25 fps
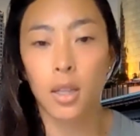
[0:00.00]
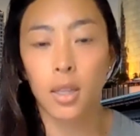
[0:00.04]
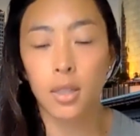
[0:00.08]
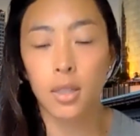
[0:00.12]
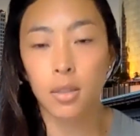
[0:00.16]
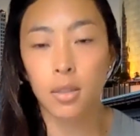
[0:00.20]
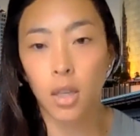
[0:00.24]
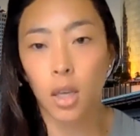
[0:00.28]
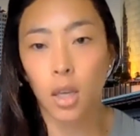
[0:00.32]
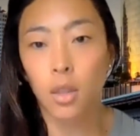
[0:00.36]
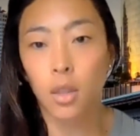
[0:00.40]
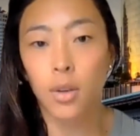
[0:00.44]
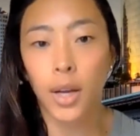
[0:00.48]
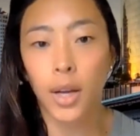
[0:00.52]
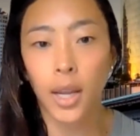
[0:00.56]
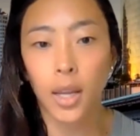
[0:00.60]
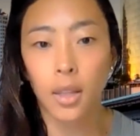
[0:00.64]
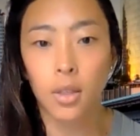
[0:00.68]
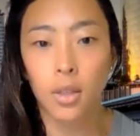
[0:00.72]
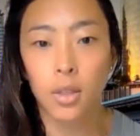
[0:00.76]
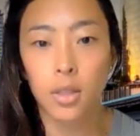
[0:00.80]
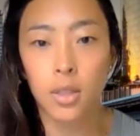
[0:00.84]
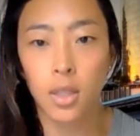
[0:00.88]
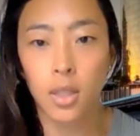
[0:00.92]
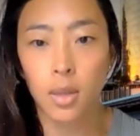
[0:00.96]
on the other
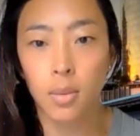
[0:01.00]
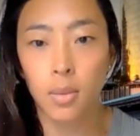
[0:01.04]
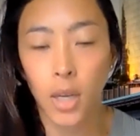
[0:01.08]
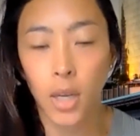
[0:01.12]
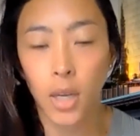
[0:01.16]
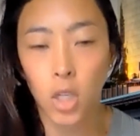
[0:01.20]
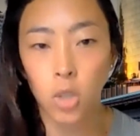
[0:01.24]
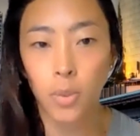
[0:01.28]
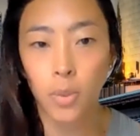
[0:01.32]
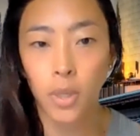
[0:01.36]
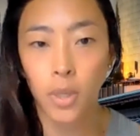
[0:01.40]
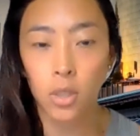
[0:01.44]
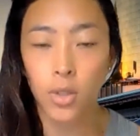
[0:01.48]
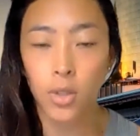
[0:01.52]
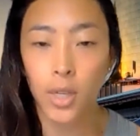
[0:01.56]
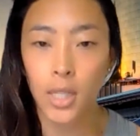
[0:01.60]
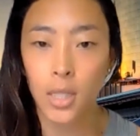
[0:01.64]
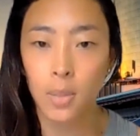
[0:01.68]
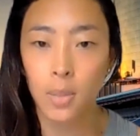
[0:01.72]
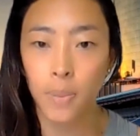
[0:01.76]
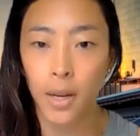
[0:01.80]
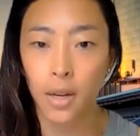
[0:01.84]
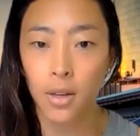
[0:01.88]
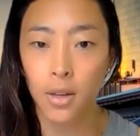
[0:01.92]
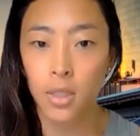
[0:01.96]
hand, there's the measurement and
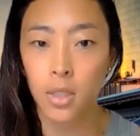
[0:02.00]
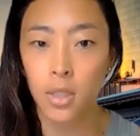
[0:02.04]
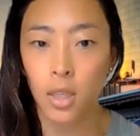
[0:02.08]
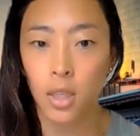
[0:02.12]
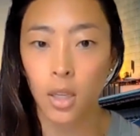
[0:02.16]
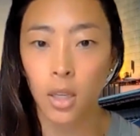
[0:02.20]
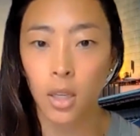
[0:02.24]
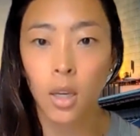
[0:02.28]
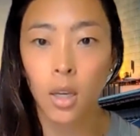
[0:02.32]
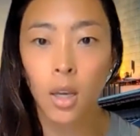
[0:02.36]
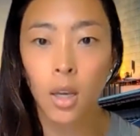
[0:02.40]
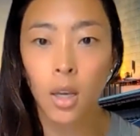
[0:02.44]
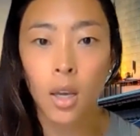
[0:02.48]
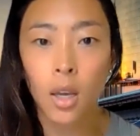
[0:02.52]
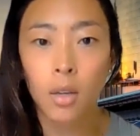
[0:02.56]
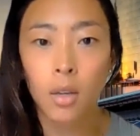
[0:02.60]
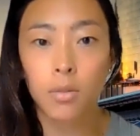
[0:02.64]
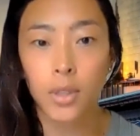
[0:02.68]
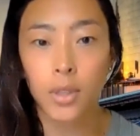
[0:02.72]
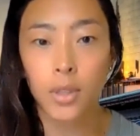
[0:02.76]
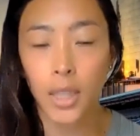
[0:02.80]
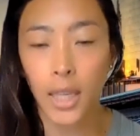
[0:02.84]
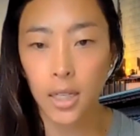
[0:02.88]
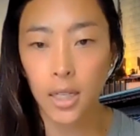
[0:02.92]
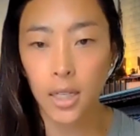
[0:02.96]
transparency
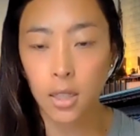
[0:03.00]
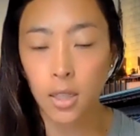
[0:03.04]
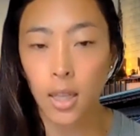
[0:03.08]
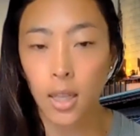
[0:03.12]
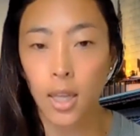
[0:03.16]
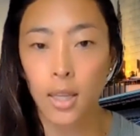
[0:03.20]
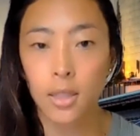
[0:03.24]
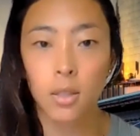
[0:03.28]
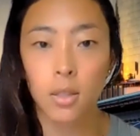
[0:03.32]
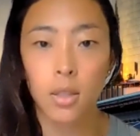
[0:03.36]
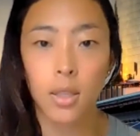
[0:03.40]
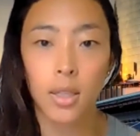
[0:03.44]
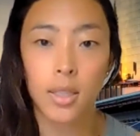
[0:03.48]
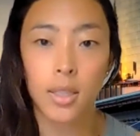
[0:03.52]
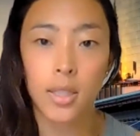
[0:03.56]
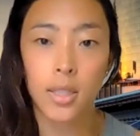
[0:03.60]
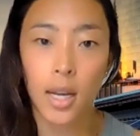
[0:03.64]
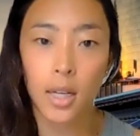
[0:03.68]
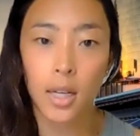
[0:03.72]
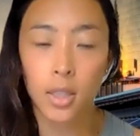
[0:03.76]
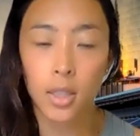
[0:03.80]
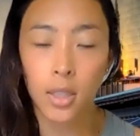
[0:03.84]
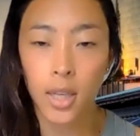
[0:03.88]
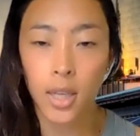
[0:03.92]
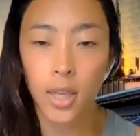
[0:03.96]
related to that. So the
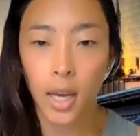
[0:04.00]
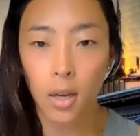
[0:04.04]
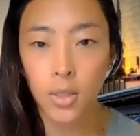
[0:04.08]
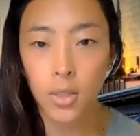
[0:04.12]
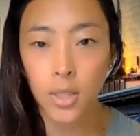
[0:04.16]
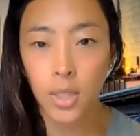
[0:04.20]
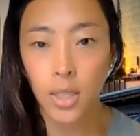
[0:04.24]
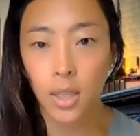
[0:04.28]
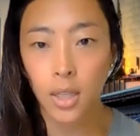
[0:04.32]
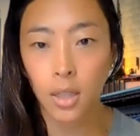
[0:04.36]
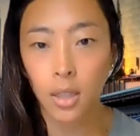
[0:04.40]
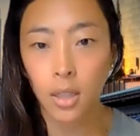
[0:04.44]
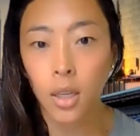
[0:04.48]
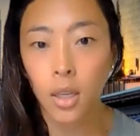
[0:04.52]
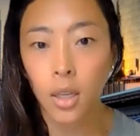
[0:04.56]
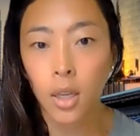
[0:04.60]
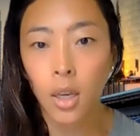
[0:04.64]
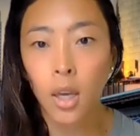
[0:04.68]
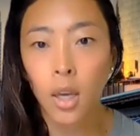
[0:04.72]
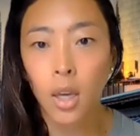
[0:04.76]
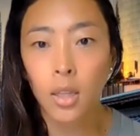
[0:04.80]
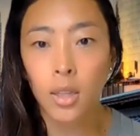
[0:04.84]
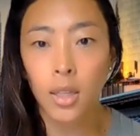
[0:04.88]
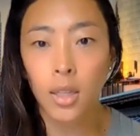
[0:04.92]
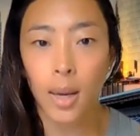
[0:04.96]
exact accounting,
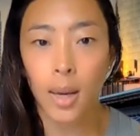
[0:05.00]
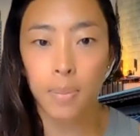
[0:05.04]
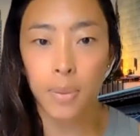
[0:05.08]
the